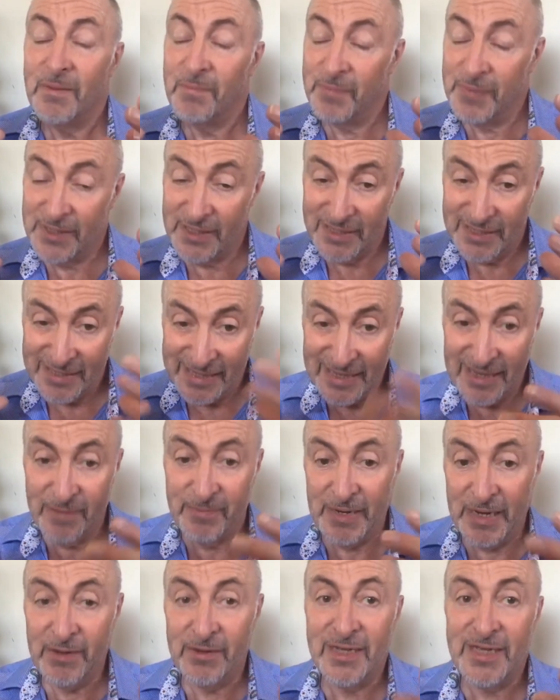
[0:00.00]
But the thing
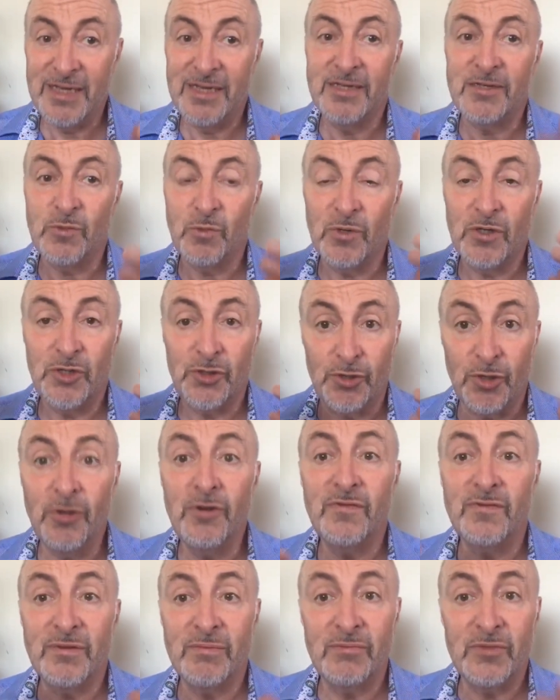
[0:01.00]
about it is, what
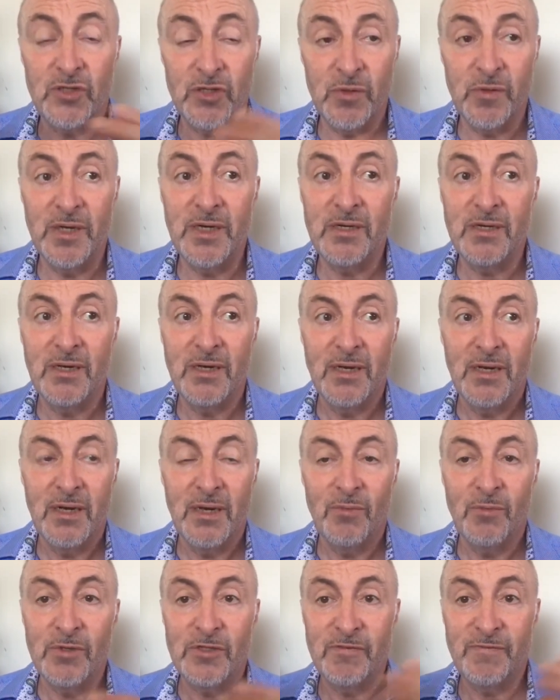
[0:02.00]
drove them to it
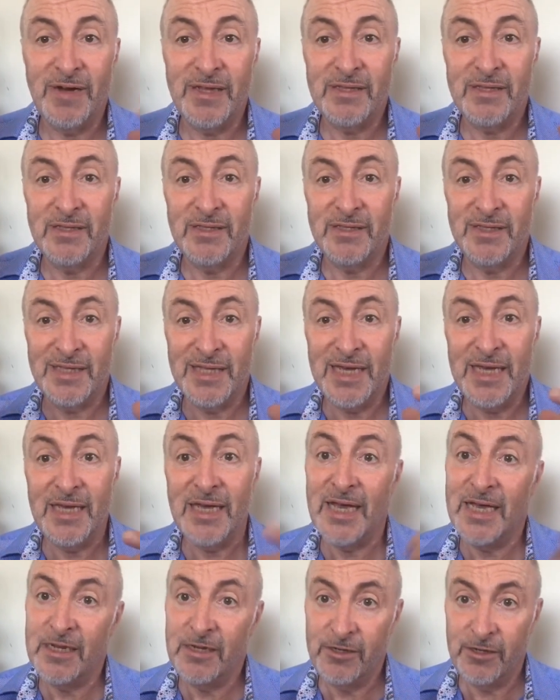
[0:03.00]
was the fact that
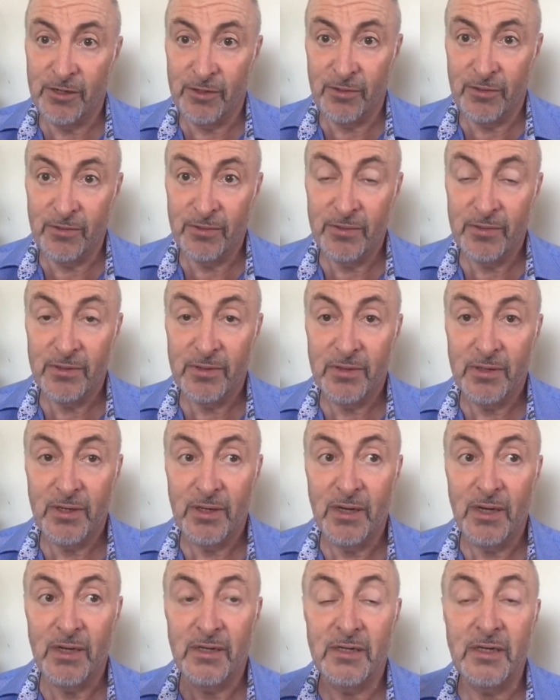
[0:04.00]
they and you
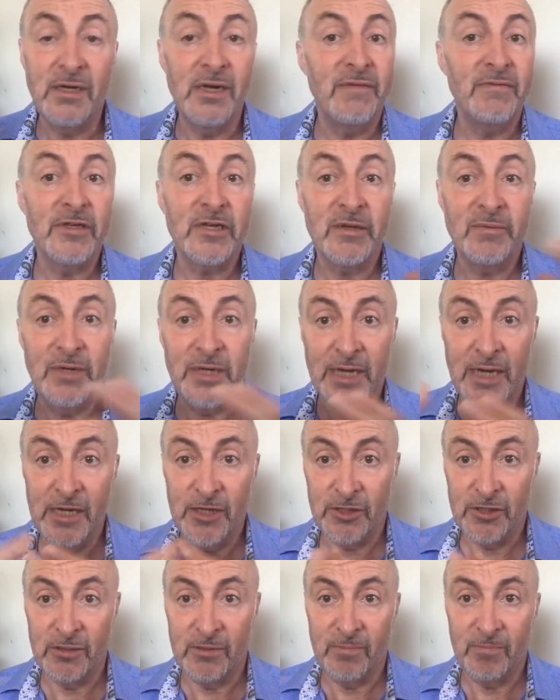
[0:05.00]
didn't have the
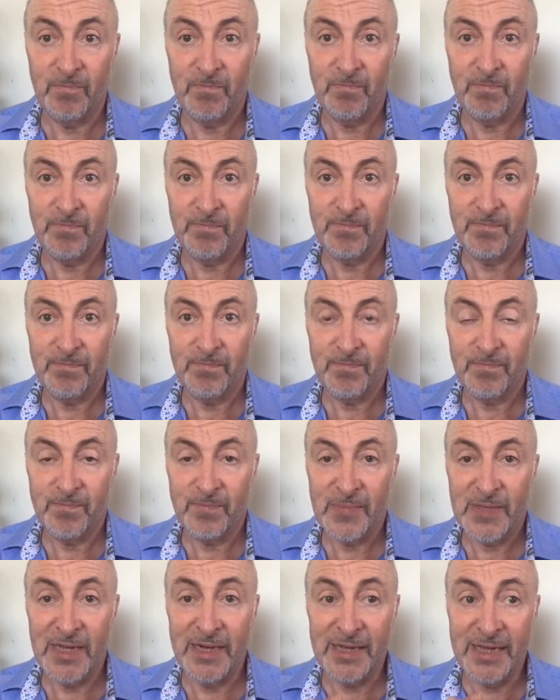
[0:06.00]
communication.
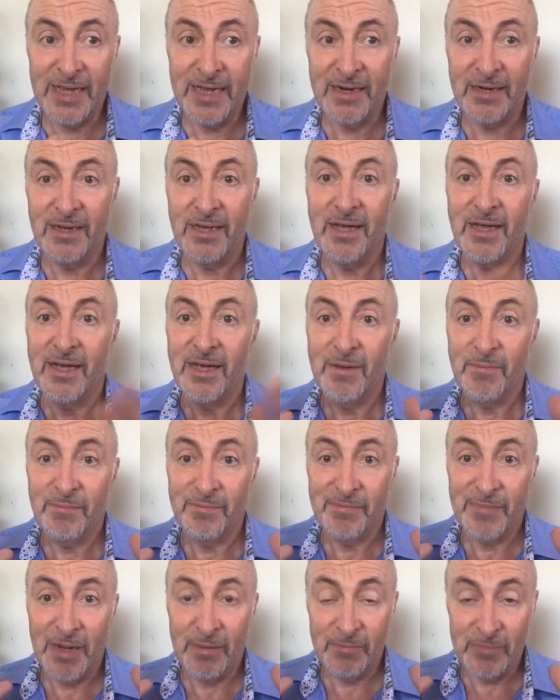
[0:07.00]
And again,
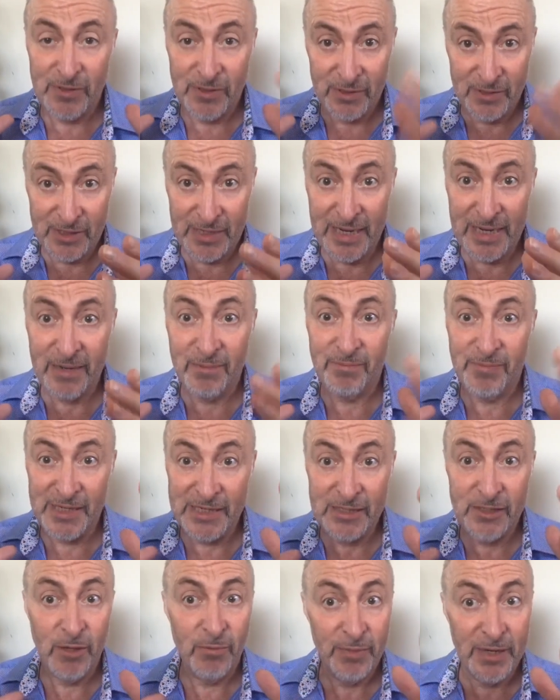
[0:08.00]
I'm saying,
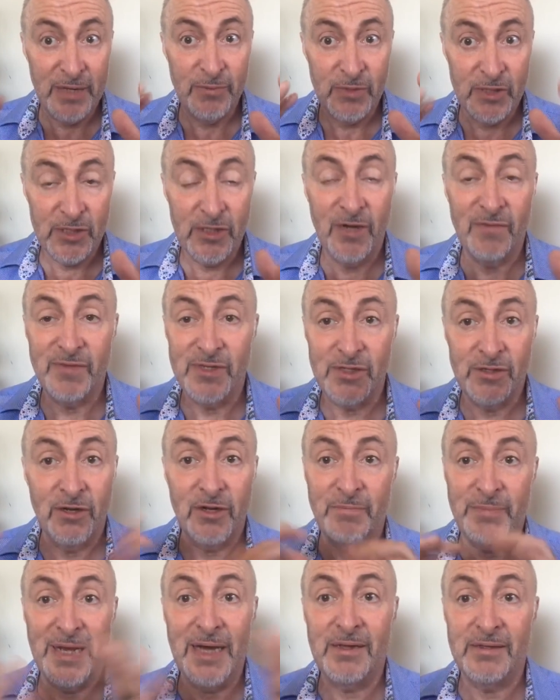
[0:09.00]
please don't blame yourself. It's not
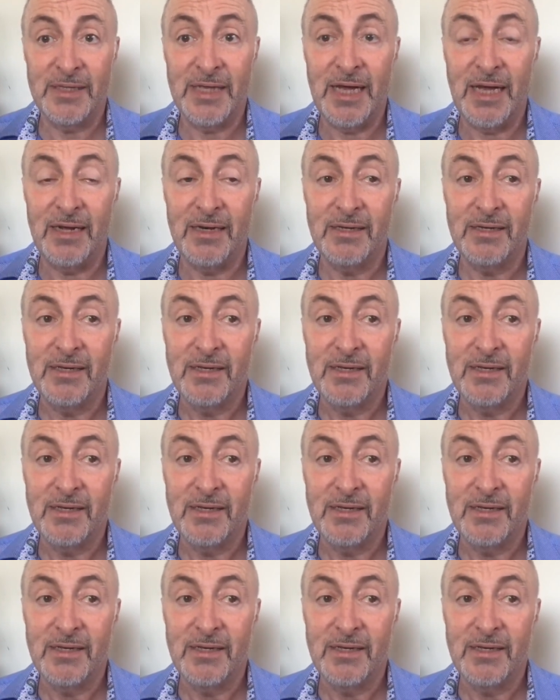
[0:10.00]
about that.